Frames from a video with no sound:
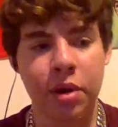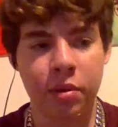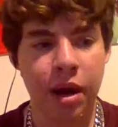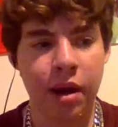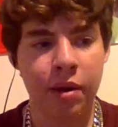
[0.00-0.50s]

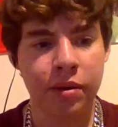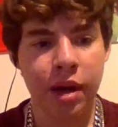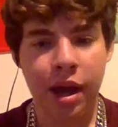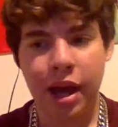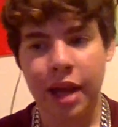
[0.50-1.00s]
around.
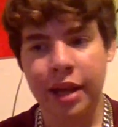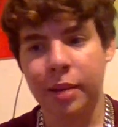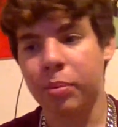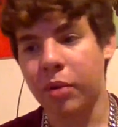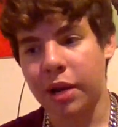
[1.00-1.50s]
I ain't gonna
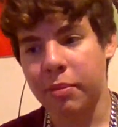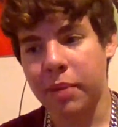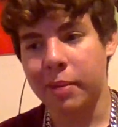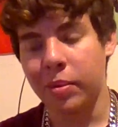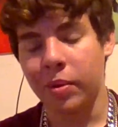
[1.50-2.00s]
prank
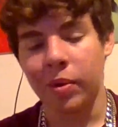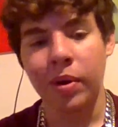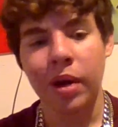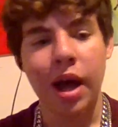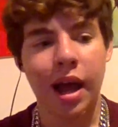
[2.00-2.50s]
people.
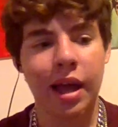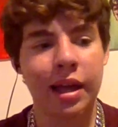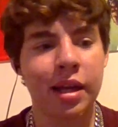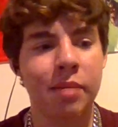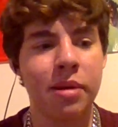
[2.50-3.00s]
I ain't
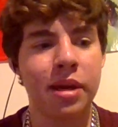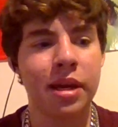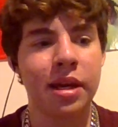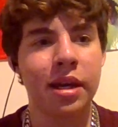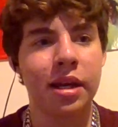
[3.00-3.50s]
gonna
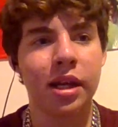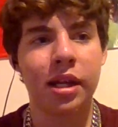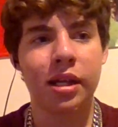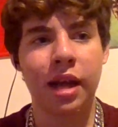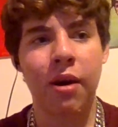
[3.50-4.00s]
be
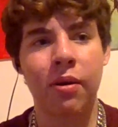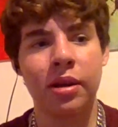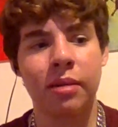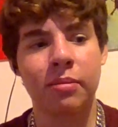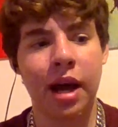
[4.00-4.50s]
loud and
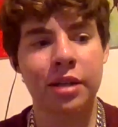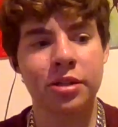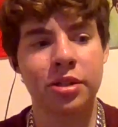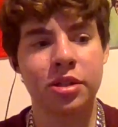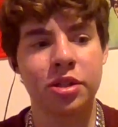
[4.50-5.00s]

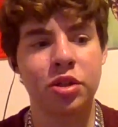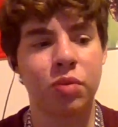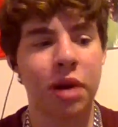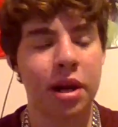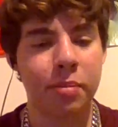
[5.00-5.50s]
obnoxious to just
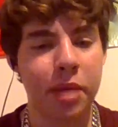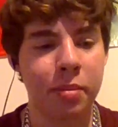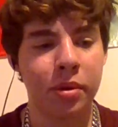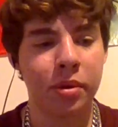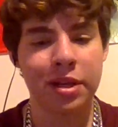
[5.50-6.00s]
random
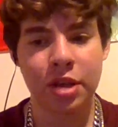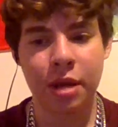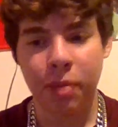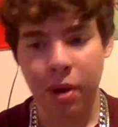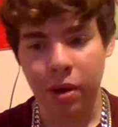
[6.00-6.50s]
people like
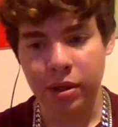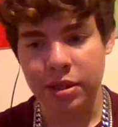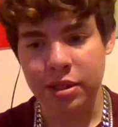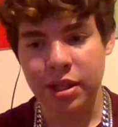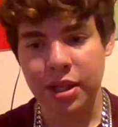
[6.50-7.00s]
Jake Paul
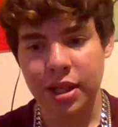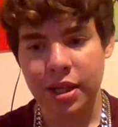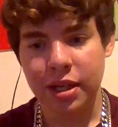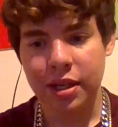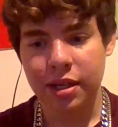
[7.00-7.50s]
is.
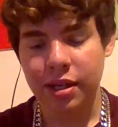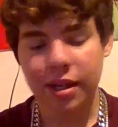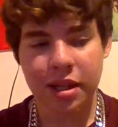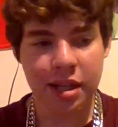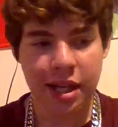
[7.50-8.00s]
And
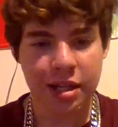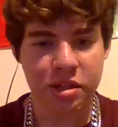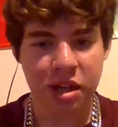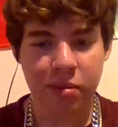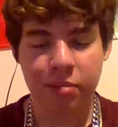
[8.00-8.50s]
nothing against
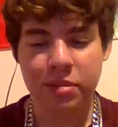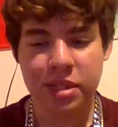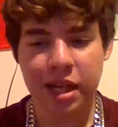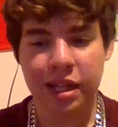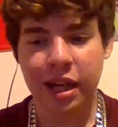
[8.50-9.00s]
Jake Paul. I'm just
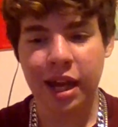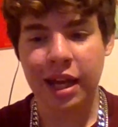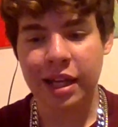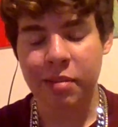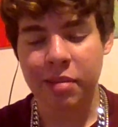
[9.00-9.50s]
saying like I ain't
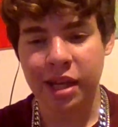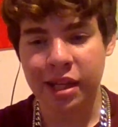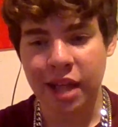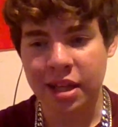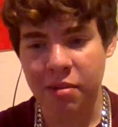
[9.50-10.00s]
gonna be like
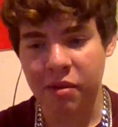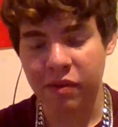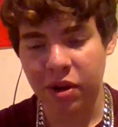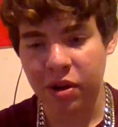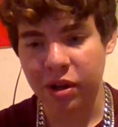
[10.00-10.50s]
that type of
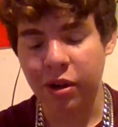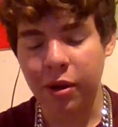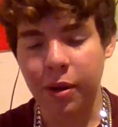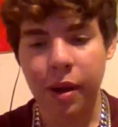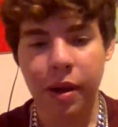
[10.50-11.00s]
vlogger.
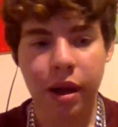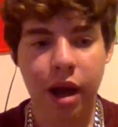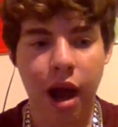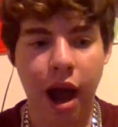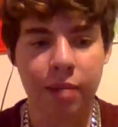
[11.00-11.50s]

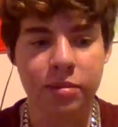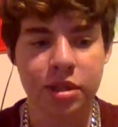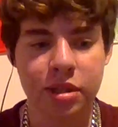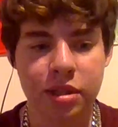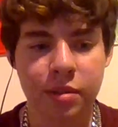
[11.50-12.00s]
I'm
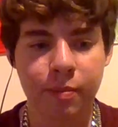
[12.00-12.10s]
just